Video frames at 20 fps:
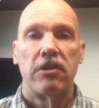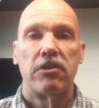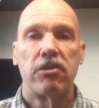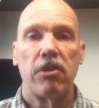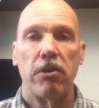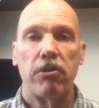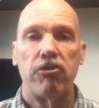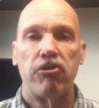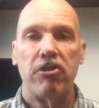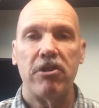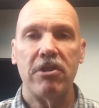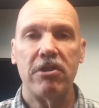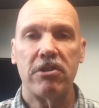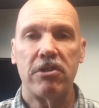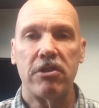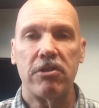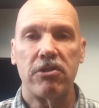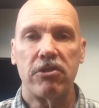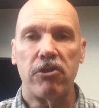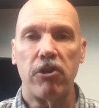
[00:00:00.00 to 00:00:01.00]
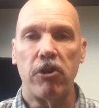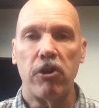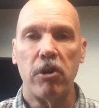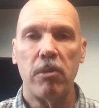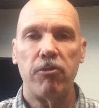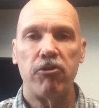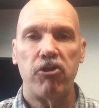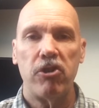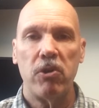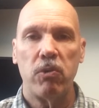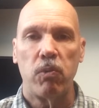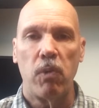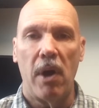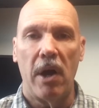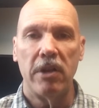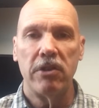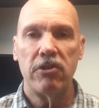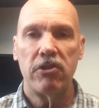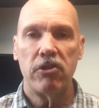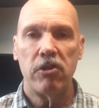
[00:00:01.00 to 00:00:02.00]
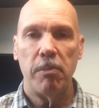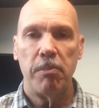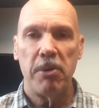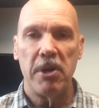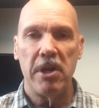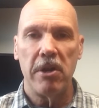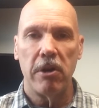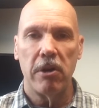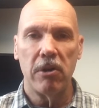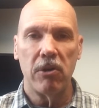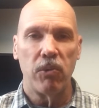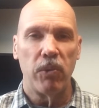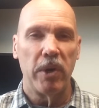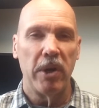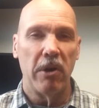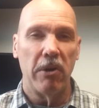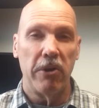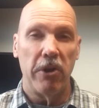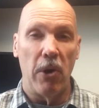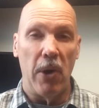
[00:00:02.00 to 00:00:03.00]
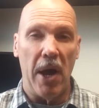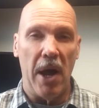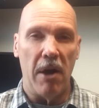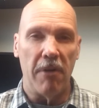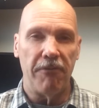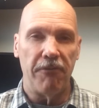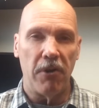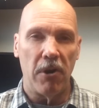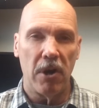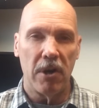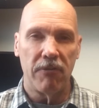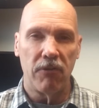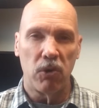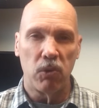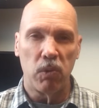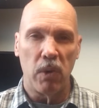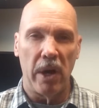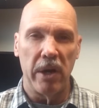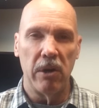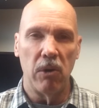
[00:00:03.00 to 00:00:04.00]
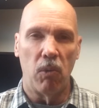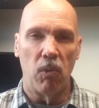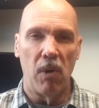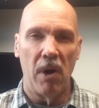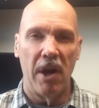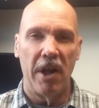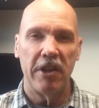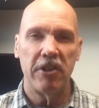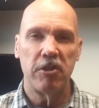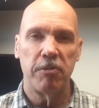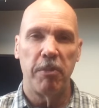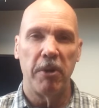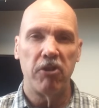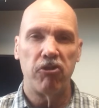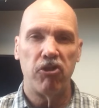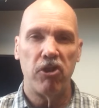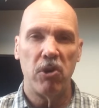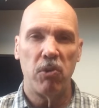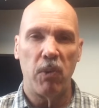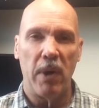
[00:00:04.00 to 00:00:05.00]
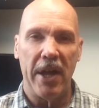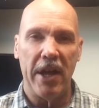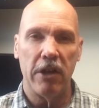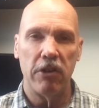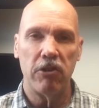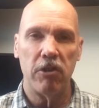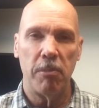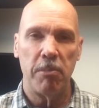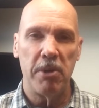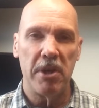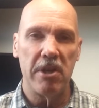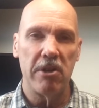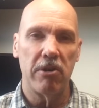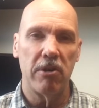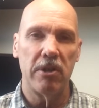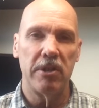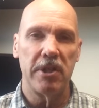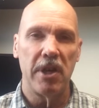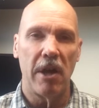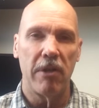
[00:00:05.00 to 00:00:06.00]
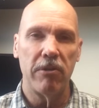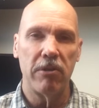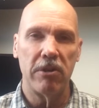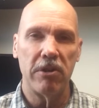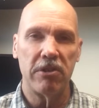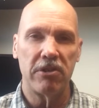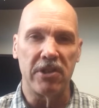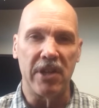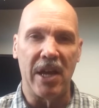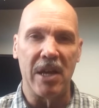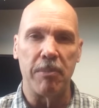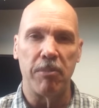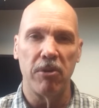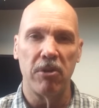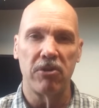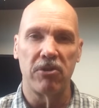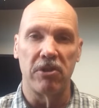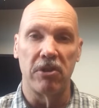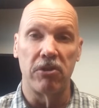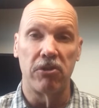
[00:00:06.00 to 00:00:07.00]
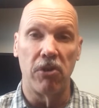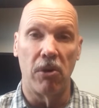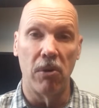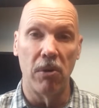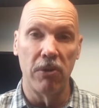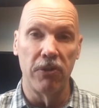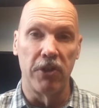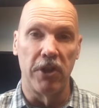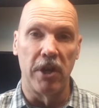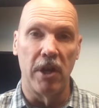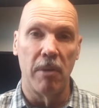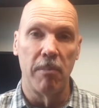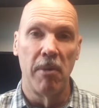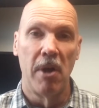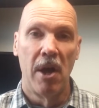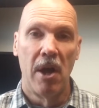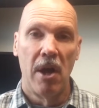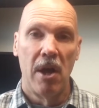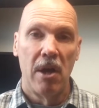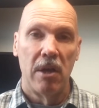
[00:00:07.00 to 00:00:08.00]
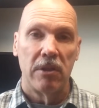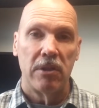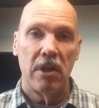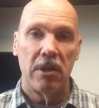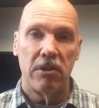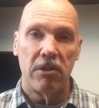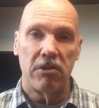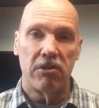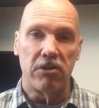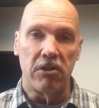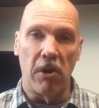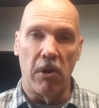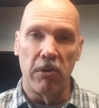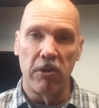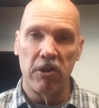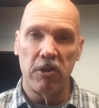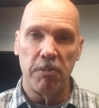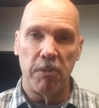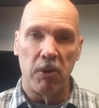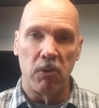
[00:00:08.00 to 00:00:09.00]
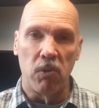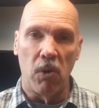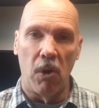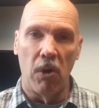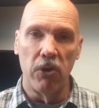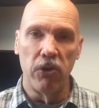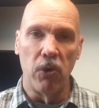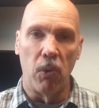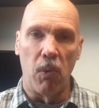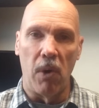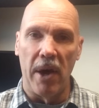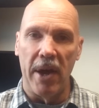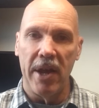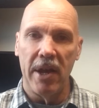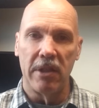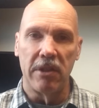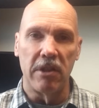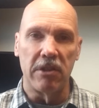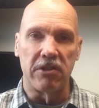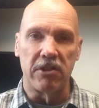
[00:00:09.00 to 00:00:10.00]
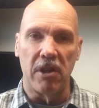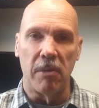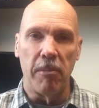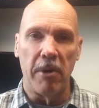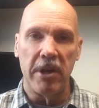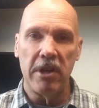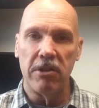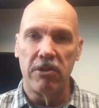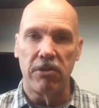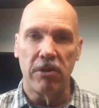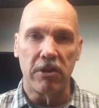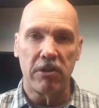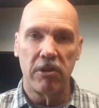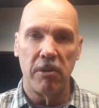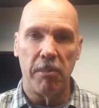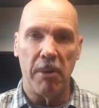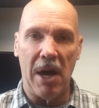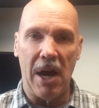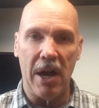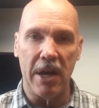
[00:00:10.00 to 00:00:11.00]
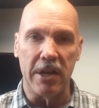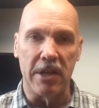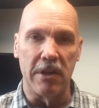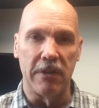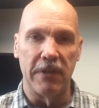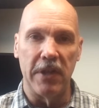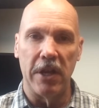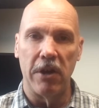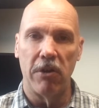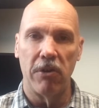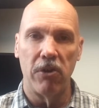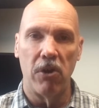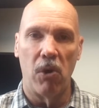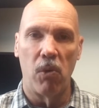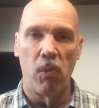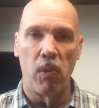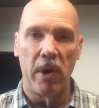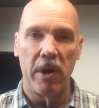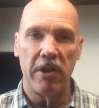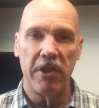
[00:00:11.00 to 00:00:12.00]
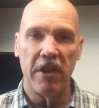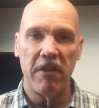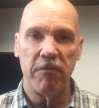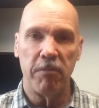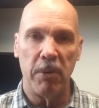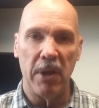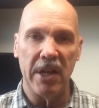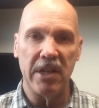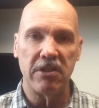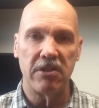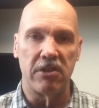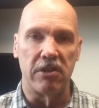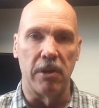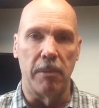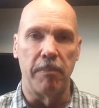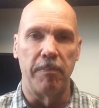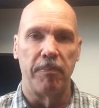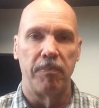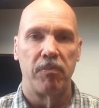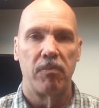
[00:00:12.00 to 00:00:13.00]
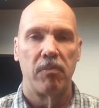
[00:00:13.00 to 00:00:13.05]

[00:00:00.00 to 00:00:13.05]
So she's disturbed. She runs to Peter. We don't know how far of a run it was, but she ran to Peter and the other disciples and told them that the stone has been rolled away and that somebody took the body and they don't know where they've placed him.